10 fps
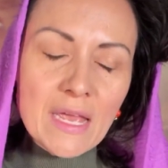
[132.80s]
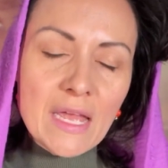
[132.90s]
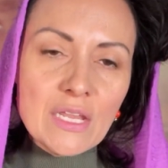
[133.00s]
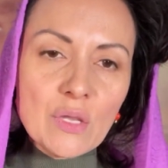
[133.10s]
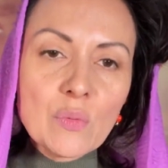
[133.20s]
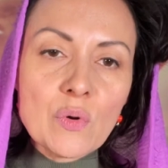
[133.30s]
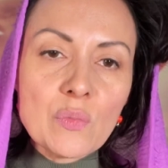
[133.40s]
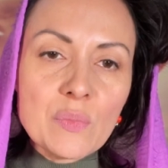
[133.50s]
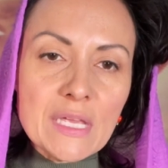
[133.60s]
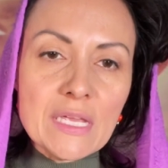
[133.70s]
and you will
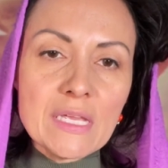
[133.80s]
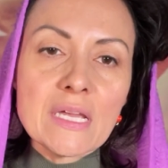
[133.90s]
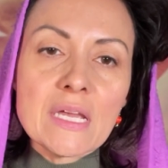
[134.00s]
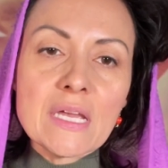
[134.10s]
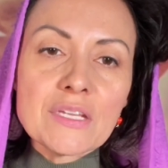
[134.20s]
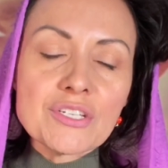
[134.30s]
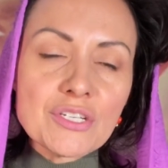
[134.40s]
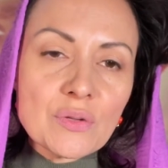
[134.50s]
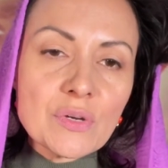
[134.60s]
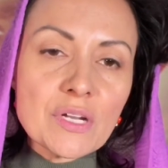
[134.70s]
be
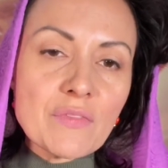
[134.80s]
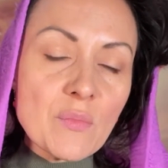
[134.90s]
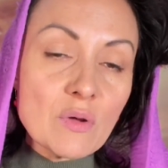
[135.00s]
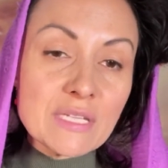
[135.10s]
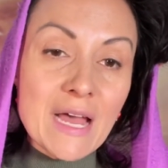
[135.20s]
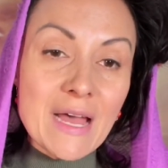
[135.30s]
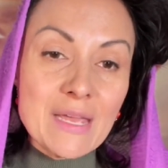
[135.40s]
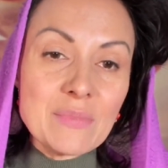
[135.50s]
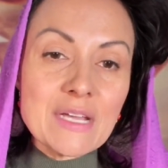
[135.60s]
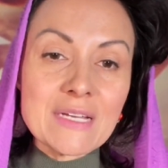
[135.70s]
children of the Most
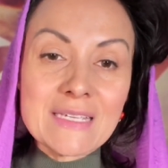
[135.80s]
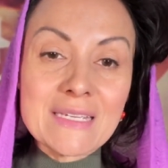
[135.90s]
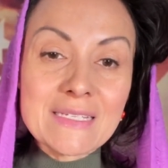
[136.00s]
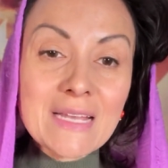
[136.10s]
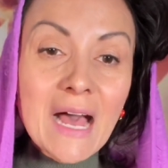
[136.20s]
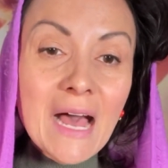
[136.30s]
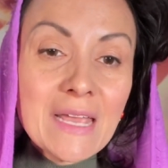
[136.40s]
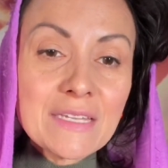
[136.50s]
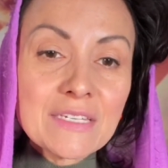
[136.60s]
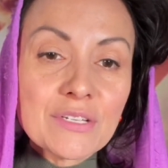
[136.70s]
High, because he is
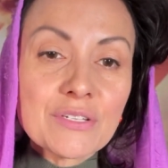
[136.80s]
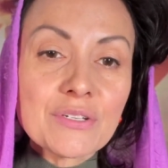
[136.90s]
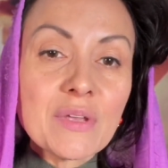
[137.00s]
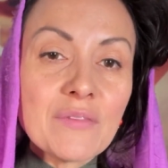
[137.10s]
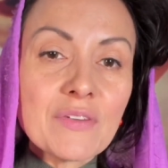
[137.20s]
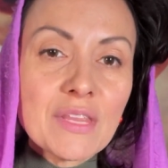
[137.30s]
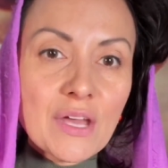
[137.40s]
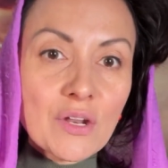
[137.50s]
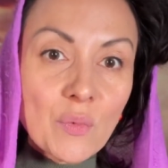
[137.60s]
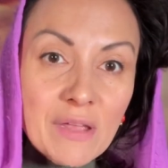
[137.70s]
kind to even the
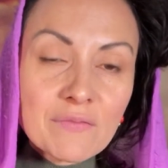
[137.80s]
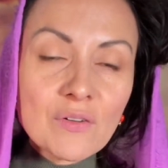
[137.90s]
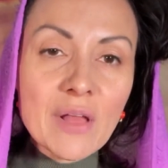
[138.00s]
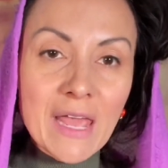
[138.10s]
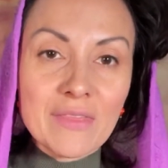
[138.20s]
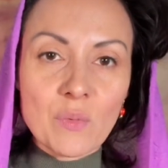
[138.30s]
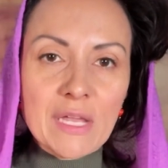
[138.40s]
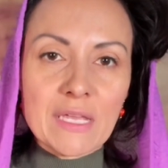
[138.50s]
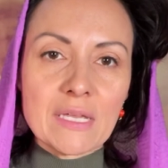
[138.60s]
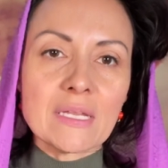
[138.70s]
ungrateful and the
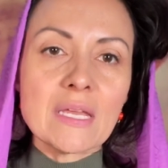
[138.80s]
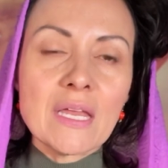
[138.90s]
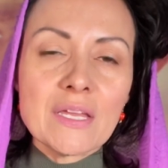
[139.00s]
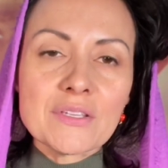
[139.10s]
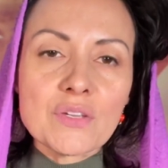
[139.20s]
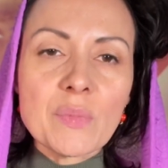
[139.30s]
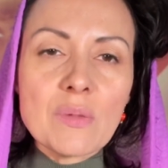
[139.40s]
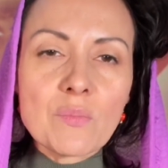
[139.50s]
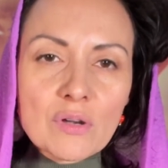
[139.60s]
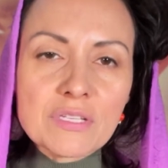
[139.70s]
wicked. So be
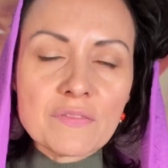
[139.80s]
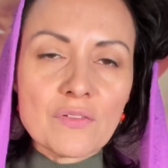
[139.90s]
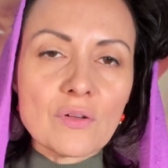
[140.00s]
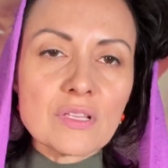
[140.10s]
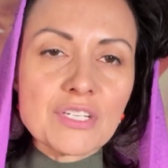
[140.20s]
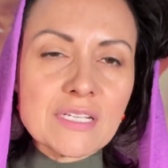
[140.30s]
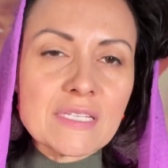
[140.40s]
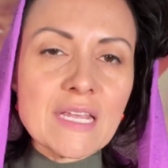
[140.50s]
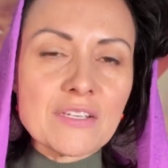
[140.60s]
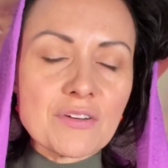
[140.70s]
merciful,
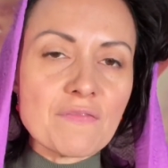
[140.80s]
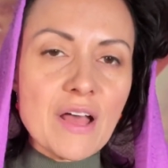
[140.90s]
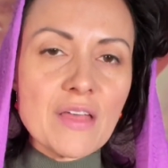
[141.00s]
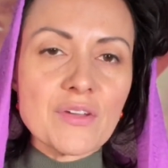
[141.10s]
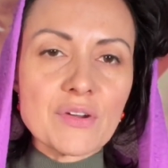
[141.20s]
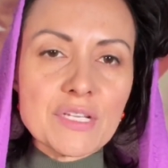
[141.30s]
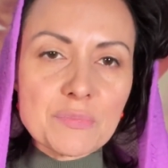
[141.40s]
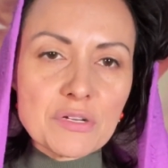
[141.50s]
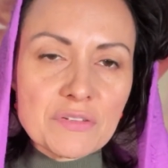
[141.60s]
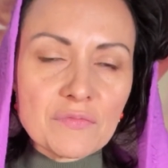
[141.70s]
just as your Father is
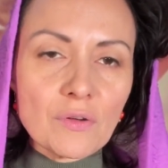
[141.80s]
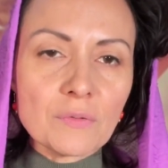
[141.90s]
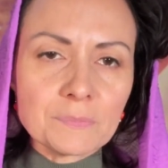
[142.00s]
merciful.